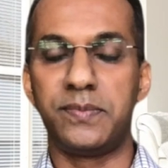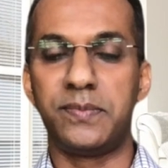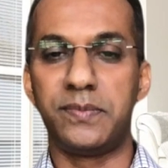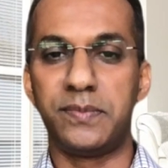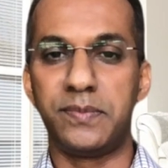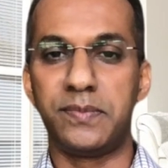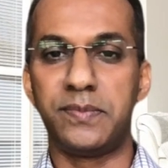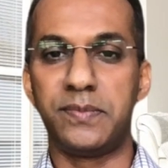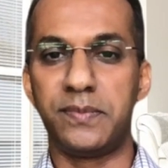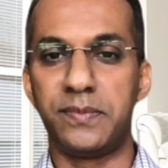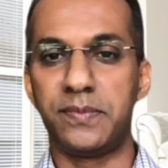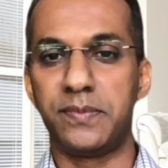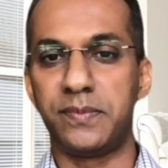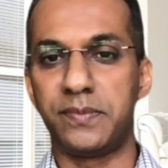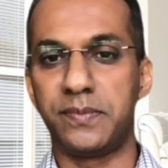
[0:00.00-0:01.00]

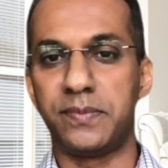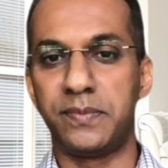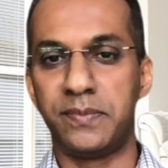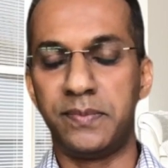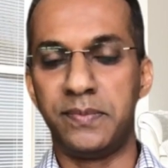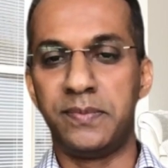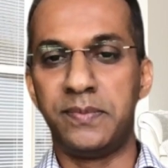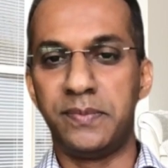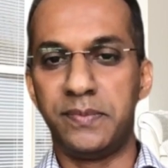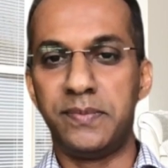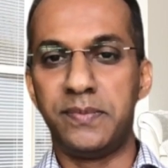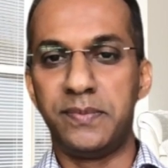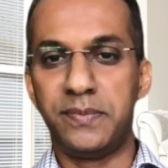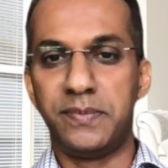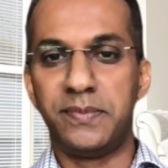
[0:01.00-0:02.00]

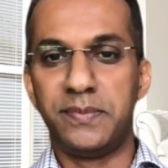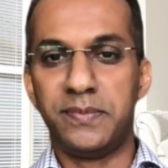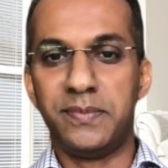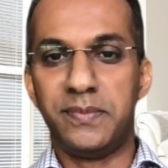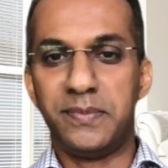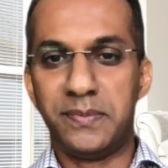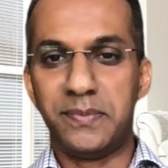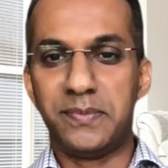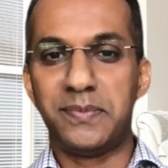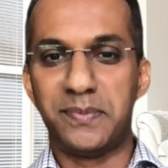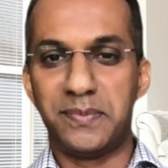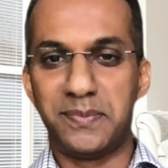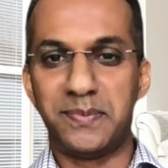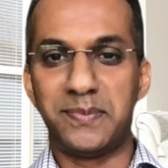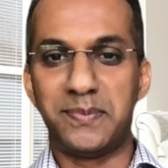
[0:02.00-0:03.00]

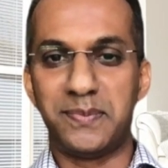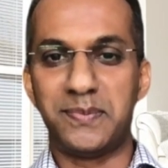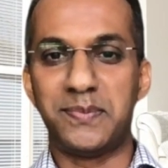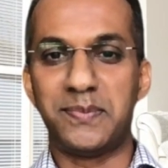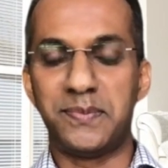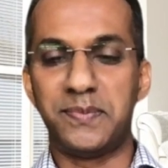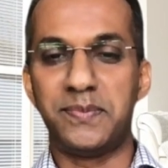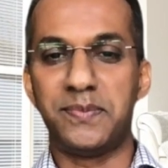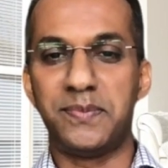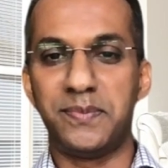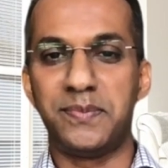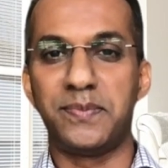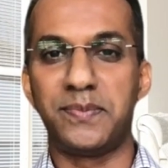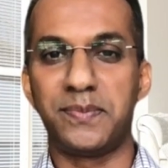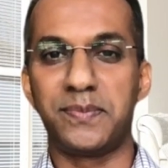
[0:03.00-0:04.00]

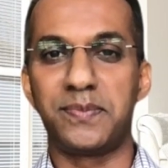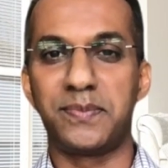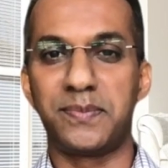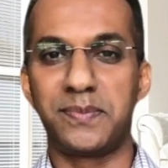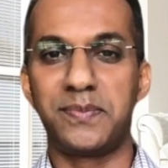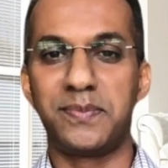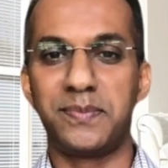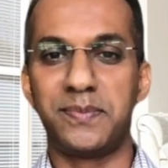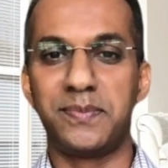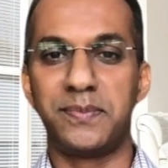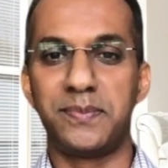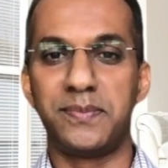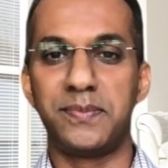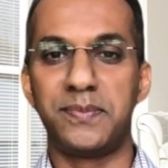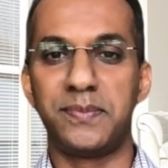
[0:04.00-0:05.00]

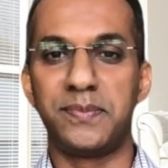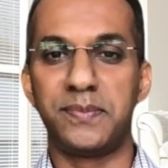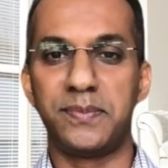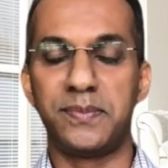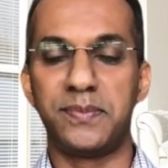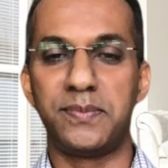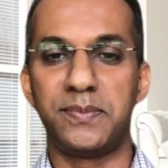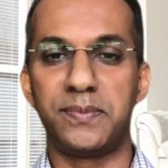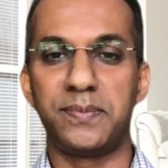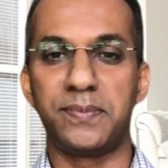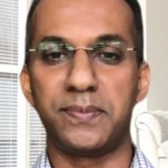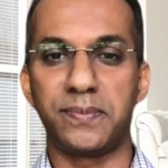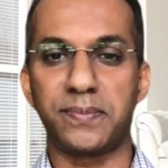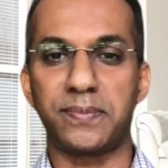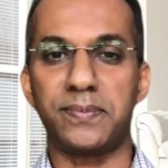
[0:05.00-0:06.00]

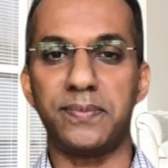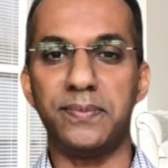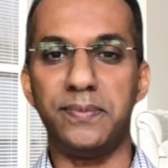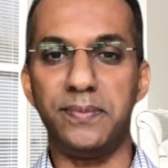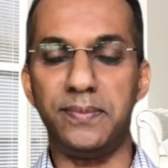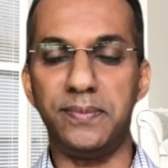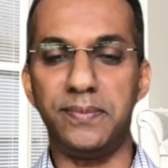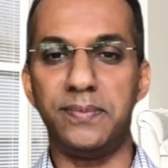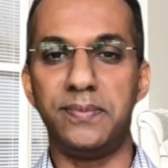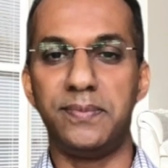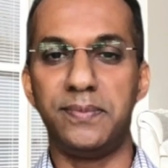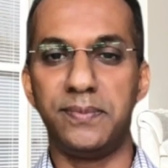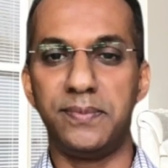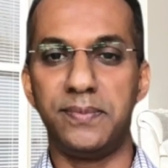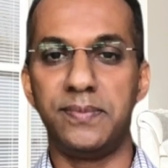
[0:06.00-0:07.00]

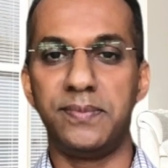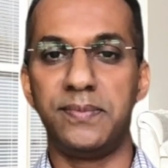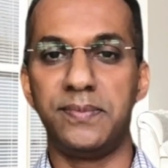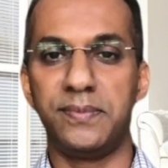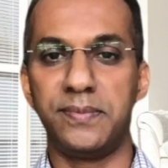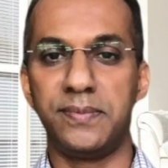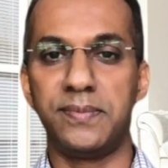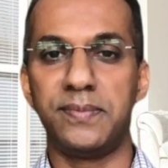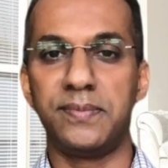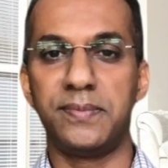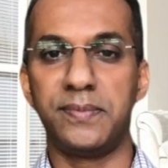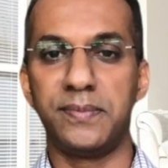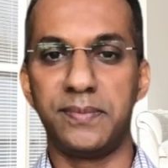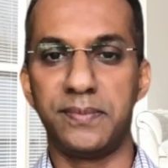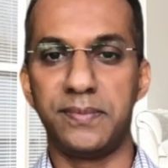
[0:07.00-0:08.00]

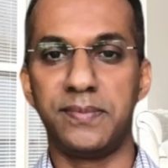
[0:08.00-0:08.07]
The person shown says nothing.